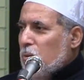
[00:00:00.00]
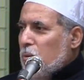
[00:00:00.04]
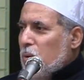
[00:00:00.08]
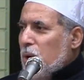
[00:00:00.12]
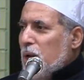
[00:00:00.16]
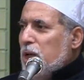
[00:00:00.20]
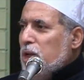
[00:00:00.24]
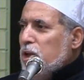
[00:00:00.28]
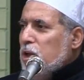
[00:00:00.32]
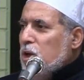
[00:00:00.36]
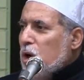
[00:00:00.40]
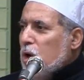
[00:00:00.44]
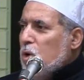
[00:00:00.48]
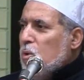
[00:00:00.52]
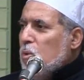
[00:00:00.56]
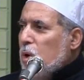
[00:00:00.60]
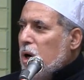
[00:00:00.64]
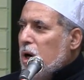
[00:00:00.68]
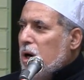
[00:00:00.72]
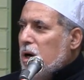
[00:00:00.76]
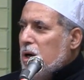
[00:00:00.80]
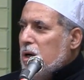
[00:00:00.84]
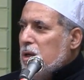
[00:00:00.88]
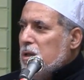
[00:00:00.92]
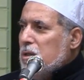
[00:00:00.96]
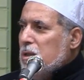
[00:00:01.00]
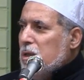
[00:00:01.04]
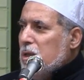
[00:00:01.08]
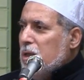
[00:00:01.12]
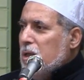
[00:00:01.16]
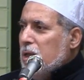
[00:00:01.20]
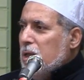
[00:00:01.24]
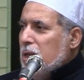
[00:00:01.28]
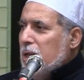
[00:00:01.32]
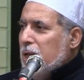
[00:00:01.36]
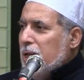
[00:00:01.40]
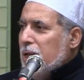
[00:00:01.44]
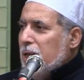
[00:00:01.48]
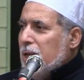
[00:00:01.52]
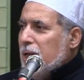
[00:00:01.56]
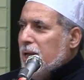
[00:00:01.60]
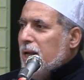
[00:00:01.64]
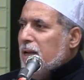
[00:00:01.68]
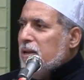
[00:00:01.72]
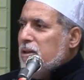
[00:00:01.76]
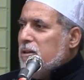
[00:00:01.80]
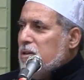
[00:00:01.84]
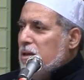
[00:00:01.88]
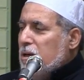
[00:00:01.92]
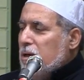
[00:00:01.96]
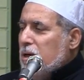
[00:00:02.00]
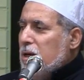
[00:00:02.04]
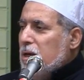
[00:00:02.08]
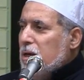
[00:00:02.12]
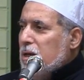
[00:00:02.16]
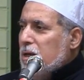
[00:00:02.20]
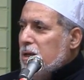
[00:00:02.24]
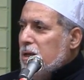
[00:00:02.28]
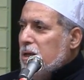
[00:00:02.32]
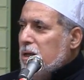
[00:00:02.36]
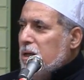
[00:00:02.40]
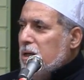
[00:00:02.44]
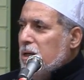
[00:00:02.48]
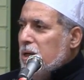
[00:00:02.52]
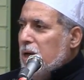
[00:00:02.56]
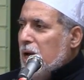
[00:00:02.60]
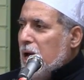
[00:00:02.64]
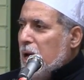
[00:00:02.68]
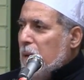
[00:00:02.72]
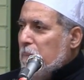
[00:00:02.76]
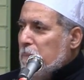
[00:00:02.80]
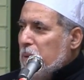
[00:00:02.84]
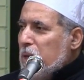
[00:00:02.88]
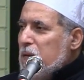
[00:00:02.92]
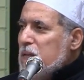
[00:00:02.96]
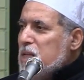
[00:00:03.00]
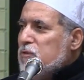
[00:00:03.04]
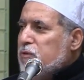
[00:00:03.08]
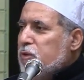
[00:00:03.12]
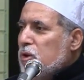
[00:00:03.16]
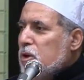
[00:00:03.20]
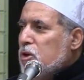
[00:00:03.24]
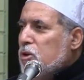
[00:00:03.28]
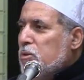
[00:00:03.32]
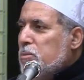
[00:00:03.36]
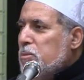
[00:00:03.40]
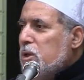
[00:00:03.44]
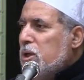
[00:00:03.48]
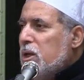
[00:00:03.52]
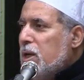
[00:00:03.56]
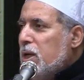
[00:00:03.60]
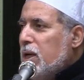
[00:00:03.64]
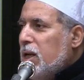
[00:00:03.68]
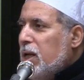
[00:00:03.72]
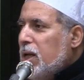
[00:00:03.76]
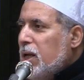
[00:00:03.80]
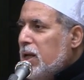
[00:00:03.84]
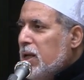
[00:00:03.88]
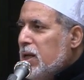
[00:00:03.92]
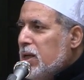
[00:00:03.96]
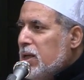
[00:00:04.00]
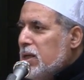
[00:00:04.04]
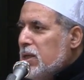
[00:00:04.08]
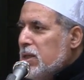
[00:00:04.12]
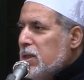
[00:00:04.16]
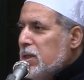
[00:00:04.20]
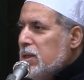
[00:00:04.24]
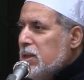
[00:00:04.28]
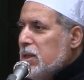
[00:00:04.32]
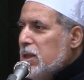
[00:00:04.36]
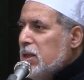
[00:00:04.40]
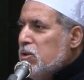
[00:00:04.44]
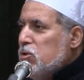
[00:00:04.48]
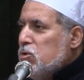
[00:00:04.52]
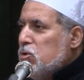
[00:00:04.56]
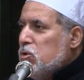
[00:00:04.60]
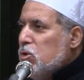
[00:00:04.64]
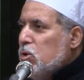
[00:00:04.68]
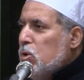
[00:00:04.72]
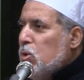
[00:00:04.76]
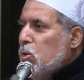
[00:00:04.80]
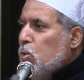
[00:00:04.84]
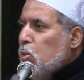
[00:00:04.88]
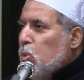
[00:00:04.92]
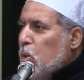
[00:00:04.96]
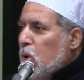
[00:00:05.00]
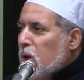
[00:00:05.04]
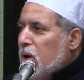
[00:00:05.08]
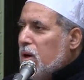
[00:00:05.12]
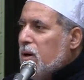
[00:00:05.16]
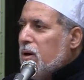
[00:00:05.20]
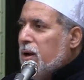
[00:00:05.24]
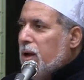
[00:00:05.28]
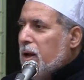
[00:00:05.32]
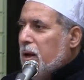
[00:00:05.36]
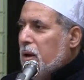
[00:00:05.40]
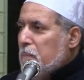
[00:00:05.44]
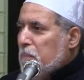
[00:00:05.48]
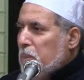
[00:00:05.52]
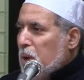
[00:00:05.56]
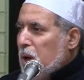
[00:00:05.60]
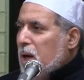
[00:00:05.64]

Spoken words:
When your word can turn a peaceful community into warring